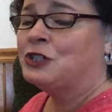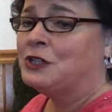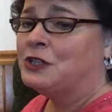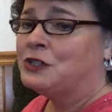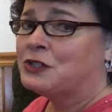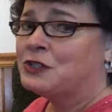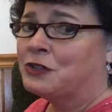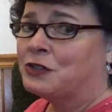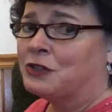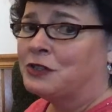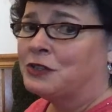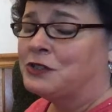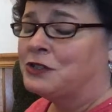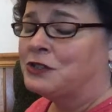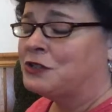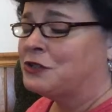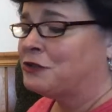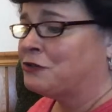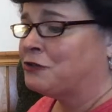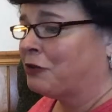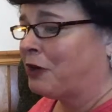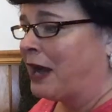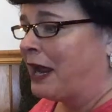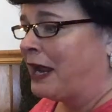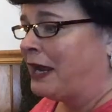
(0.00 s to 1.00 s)
stood
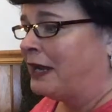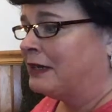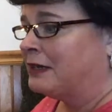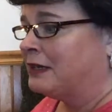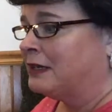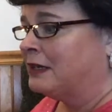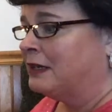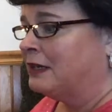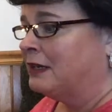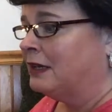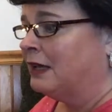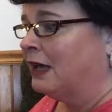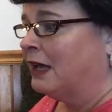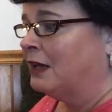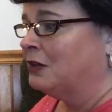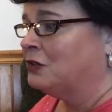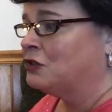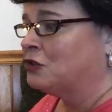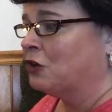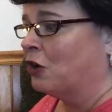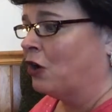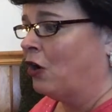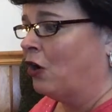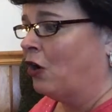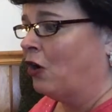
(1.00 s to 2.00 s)
straight and
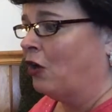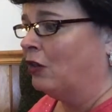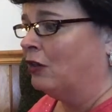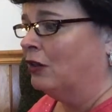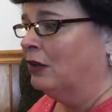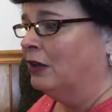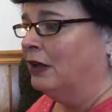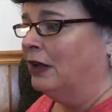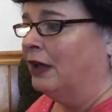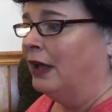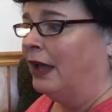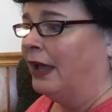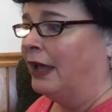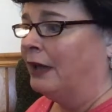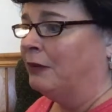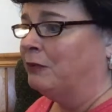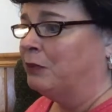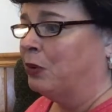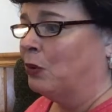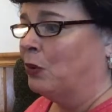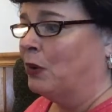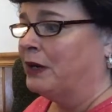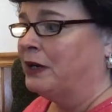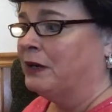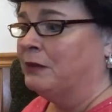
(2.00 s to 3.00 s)
tall and
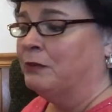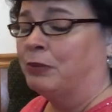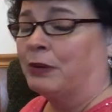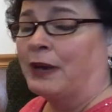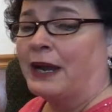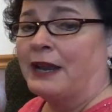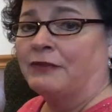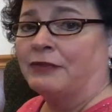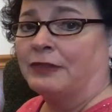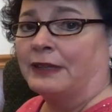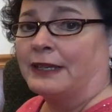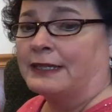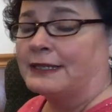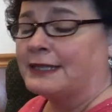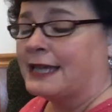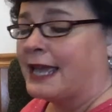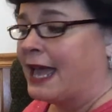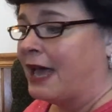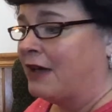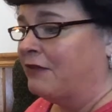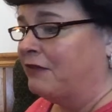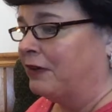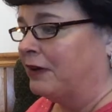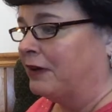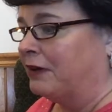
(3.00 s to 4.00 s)
pointed bravely to
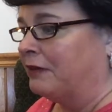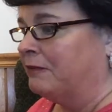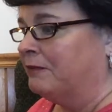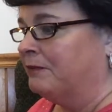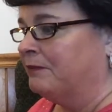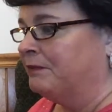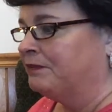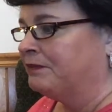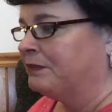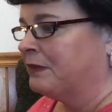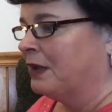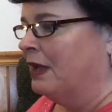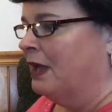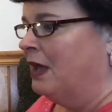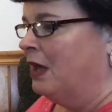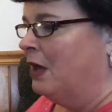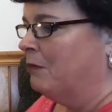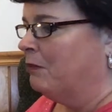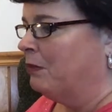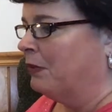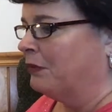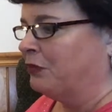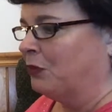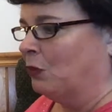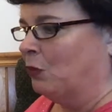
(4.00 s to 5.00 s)
heaven.
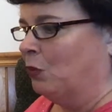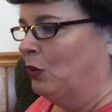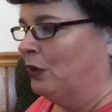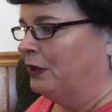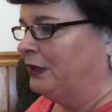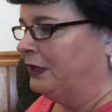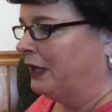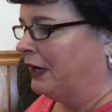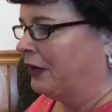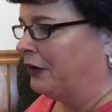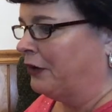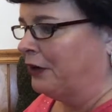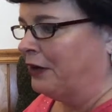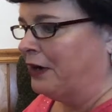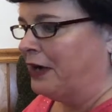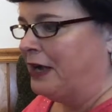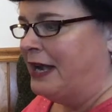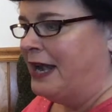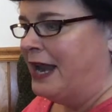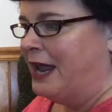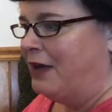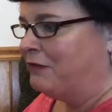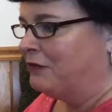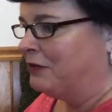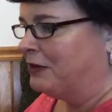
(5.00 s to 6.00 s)
But the woodcutter
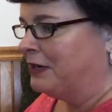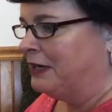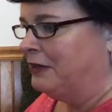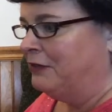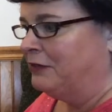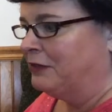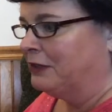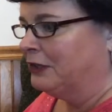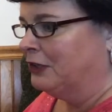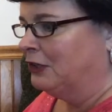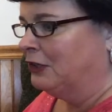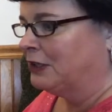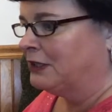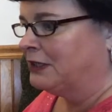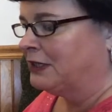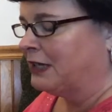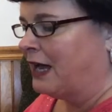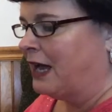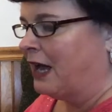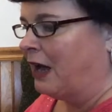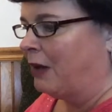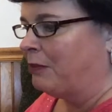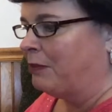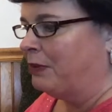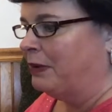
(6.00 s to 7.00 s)
never even looked
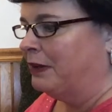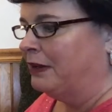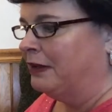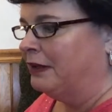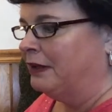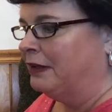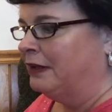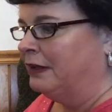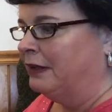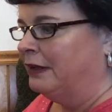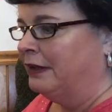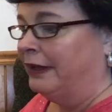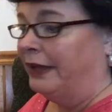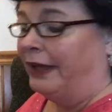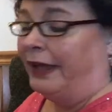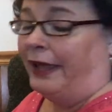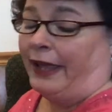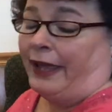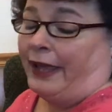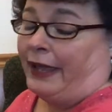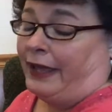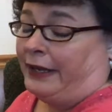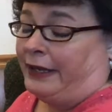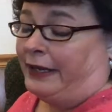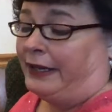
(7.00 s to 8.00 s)
up.
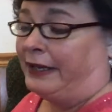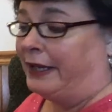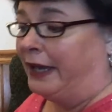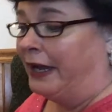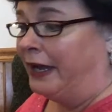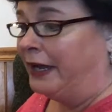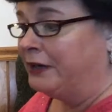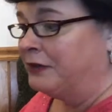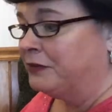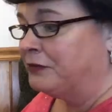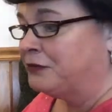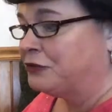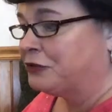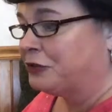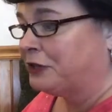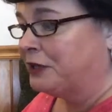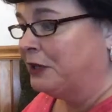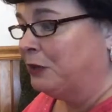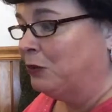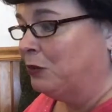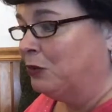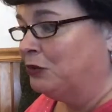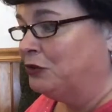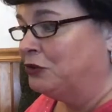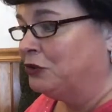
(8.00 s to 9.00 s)
"Any kind of
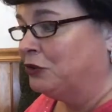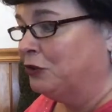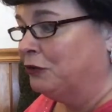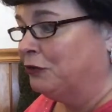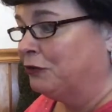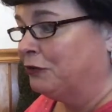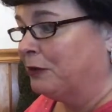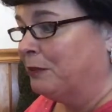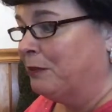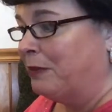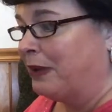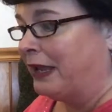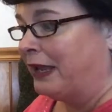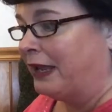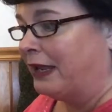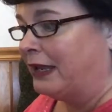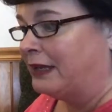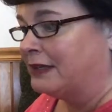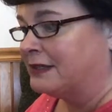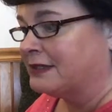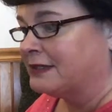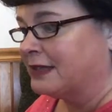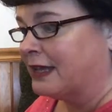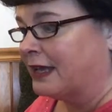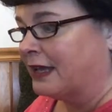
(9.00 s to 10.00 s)
tree will do for me,"
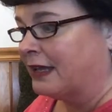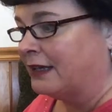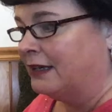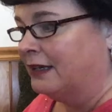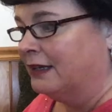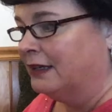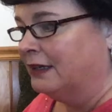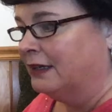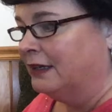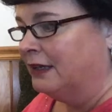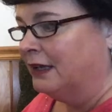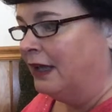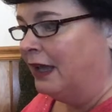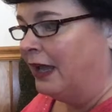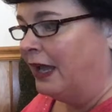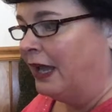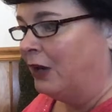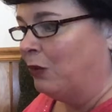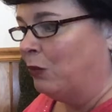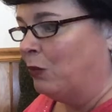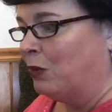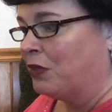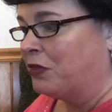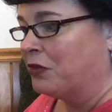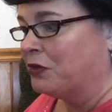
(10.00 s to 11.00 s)
he said,
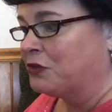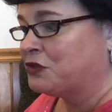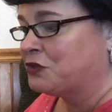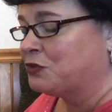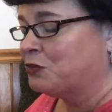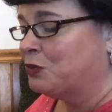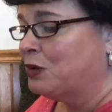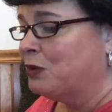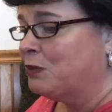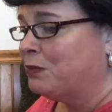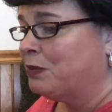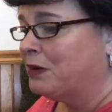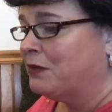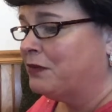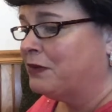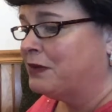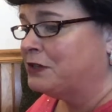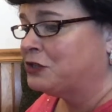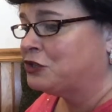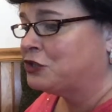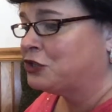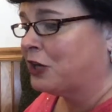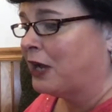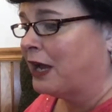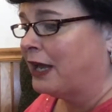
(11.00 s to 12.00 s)
and with a swoop of
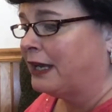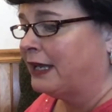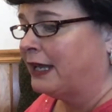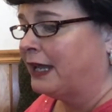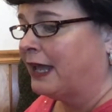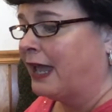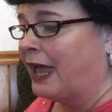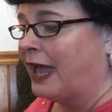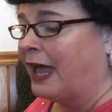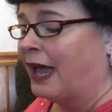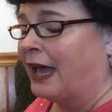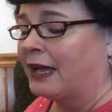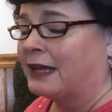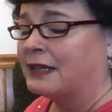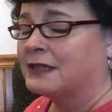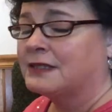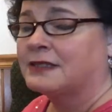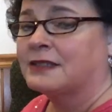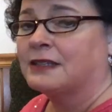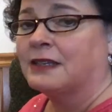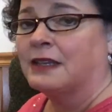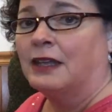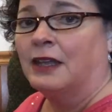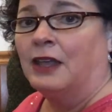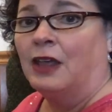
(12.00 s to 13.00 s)
his shining
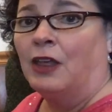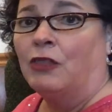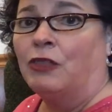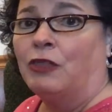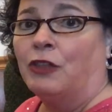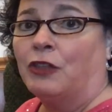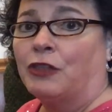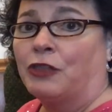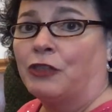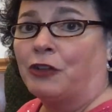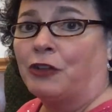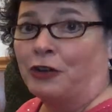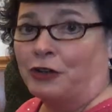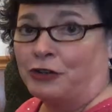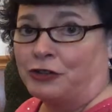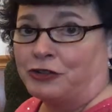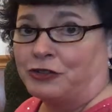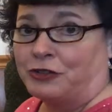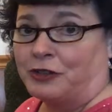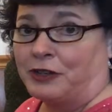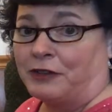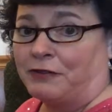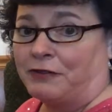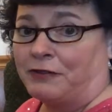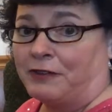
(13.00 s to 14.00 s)
axe, the third
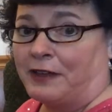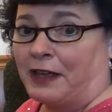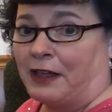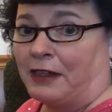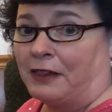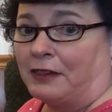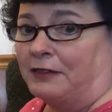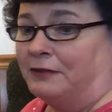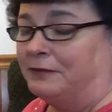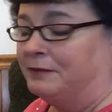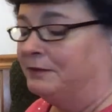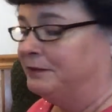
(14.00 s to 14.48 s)
tree fell.